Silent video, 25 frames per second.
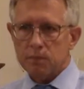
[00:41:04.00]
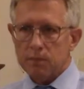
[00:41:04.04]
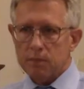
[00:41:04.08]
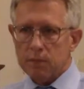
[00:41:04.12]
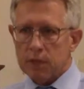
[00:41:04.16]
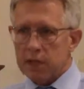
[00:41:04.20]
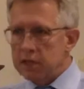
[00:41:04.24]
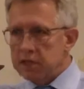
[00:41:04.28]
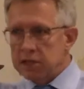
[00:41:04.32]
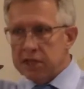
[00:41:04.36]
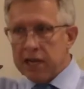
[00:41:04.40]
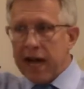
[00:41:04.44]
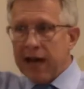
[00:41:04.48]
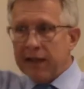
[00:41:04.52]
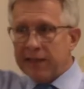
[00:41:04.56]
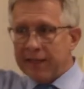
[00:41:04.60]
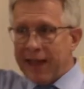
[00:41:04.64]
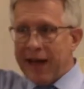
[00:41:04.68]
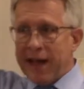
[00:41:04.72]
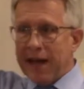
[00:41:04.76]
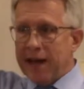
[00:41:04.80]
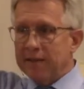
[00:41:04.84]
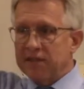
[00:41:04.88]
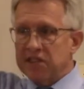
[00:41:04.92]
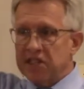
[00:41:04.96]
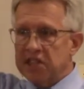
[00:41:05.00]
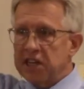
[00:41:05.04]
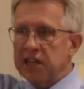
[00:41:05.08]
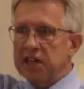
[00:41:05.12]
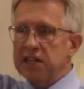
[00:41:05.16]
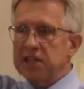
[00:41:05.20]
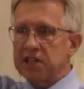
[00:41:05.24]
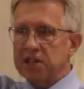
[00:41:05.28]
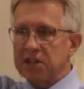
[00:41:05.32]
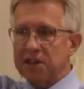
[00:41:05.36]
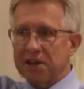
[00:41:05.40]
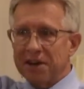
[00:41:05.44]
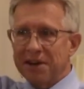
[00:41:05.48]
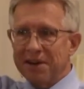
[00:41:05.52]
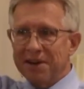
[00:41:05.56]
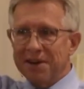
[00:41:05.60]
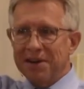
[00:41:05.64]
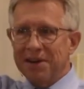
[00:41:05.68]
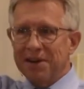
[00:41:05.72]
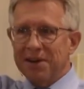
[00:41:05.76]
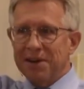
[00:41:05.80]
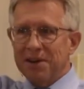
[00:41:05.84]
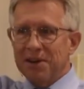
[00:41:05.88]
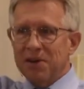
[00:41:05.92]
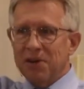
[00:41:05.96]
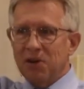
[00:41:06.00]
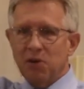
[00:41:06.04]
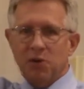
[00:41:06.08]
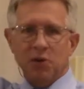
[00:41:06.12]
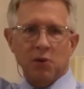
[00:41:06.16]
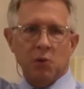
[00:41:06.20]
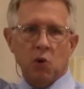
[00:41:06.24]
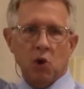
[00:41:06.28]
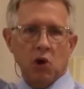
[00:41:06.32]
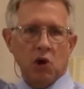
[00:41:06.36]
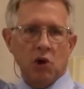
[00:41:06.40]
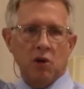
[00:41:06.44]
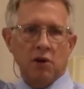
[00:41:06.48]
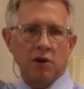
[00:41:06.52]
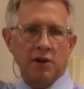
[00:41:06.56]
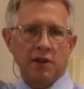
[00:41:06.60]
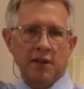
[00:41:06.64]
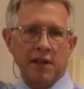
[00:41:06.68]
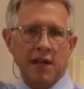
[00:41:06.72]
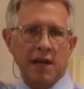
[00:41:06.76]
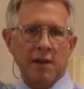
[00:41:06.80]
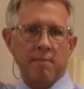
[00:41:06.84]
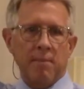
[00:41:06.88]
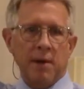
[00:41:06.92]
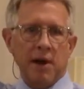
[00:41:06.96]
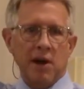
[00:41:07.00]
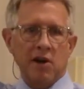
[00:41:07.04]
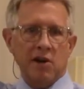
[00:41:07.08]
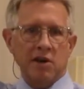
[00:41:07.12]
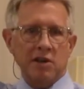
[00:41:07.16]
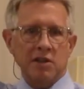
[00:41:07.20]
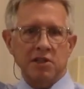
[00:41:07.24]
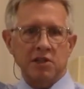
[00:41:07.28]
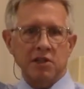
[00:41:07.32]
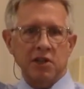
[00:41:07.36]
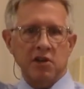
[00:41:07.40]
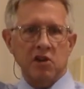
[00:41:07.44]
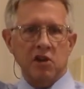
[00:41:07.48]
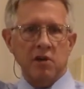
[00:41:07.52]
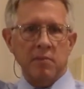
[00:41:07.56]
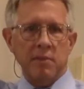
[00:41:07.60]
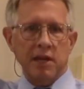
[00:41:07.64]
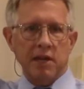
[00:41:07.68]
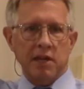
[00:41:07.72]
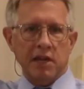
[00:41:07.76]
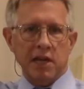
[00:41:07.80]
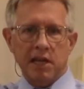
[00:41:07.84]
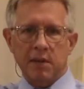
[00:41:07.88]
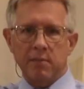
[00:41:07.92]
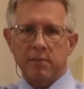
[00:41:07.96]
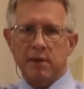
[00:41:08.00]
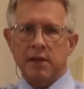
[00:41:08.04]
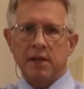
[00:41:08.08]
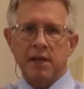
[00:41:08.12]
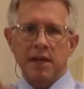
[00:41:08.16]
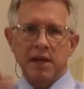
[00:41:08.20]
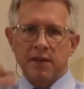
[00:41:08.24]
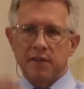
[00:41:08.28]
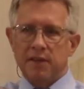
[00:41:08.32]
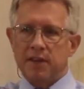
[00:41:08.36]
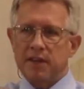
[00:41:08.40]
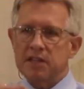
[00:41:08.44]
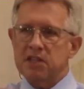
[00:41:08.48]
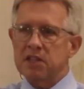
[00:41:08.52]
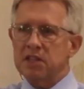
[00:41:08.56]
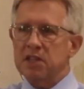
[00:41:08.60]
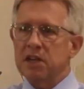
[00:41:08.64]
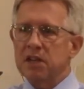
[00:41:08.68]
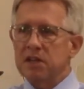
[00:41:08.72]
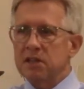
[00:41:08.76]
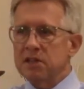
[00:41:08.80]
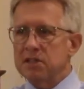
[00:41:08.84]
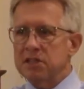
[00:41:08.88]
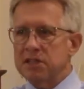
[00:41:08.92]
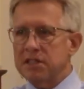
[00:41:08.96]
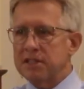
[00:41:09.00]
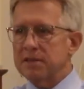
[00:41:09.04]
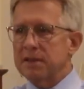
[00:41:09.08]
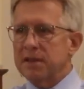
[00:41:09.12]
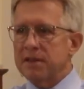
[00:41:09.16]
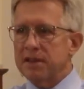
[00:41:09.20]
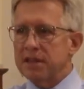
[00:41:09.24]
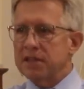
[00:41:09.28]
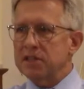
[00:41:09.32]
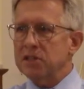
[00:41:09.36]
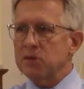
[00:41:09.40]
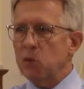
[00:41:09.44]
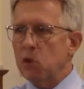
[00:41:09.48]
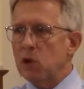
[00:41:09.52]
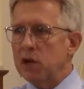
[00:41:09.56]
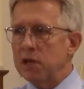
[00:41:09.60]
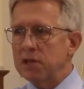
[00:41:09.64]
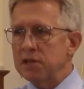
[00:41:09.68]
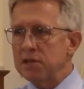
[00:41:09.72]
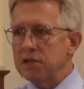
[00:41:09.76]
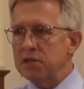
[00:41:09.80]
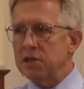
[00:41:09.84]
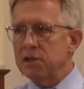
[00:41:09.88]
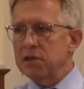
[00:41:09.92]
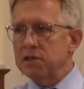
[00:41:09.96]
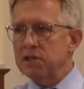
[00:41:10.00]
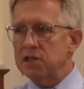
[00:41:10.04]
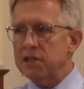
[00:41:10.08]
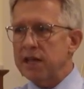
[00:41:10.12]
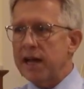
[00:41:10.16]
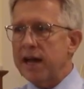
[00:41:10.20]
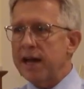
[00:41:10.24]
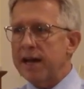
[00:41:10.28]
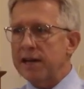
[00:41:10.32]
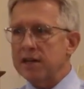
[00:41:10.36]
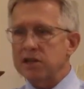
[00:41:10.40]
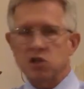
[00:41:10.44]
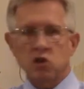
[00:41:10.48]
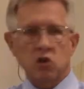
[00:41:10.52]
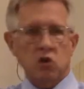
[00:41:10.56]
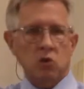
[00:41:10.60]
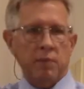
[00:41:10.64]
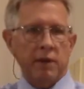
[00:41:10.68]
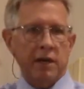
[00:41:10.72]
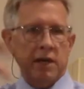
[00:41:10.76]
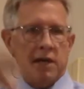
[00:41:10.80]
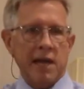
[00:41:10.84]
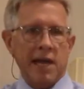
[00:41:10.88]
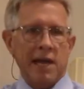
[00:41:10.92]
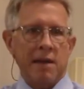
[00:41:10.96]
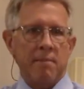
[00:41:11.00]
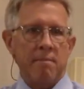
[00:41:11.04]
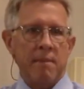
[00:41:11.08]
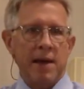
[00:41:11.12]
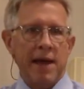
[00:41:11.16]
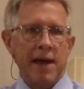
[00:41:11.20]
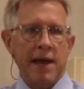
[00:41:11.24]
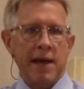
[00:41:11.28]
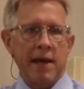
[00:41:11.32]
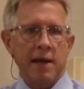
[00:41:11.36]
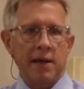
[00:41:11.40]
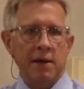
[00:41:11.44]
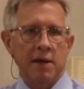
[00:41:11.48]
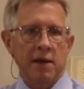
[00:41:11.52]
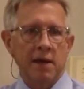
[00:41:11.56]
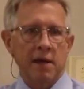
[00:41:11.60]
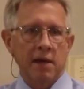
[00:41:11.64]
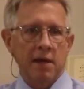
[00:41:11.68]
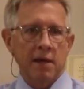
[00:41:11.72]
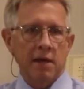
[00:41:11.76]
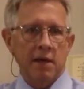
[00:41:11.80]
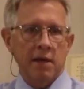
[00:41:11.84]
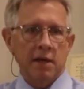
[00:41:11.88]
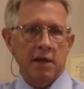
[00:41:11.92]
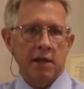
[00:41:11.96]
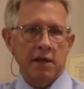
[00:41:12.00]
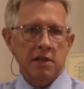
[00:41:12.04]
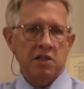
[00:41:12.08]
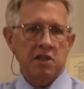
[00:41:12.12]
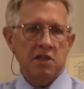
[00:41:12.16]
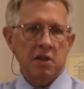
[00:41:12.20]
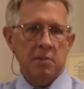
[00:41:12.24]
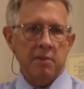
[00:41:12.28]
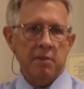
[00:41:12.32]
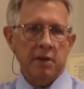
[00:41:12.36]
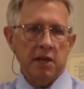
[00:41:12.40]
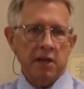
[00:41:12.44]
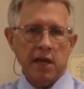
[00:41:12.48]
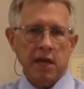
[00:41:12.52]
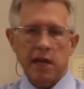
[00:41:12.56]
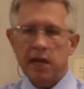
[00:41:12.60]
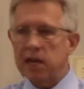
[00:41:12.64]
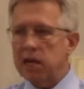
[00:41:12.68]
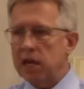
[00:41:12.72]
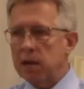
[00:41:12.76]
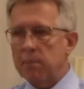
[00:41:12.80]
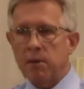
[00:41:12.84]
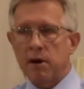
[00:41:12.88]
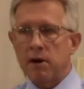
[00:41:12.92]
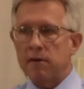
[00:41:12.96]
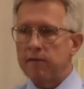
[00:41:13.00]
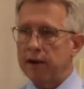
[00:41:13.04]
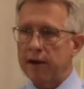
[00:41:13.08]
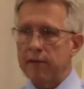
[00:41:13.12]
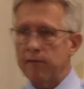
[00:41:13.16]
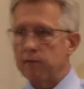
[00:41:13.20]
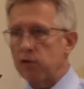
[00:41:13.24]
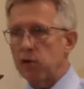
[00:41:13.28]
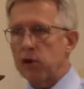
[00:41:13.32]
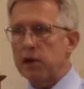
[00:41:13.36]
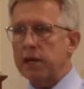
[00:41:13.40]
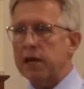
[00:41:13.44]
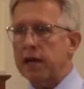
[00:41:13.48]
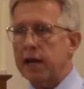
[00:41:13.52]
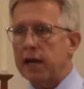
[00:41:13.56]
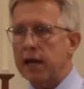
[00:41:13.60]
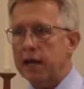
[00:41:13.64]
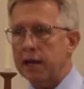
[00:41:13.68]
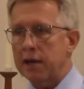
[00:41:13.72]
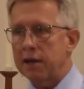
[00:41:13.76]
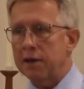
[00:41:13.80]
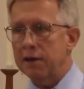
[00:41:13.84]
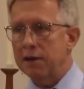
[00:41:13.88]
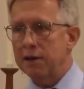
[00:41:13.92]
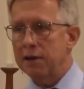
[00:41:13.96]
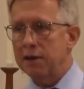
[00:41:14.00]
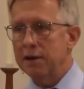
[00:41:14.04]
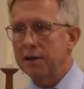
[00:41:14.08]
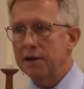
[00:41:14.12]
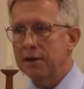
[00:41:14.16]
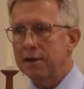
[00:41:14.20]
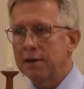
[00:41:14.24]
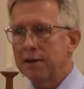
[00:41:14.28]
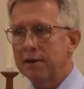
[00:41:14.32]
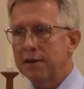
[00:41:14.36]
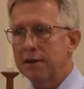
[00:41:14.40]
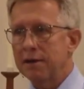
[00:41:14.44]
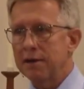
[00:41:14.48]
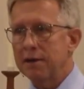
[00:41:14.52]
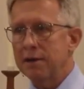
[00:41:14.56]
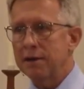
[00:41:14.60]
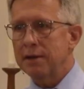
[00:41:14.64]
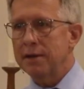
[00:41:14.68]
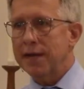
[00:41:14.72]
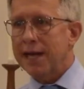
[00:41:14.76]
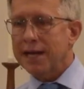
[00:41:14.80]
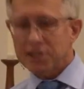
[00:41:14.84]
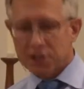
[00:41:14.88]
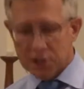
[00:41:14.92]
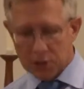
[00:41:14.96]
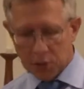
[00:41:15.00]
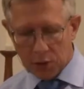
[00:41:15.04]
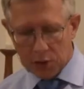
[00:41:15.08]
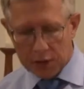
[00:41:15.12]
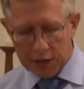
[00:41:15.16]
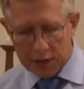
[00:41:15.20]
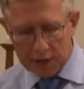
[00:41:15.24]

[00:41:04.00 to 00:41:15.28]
is not that of Caesar, who the world and the empire considered to be a king, but this, this one's status, who became man, is to be king above every king. That's who he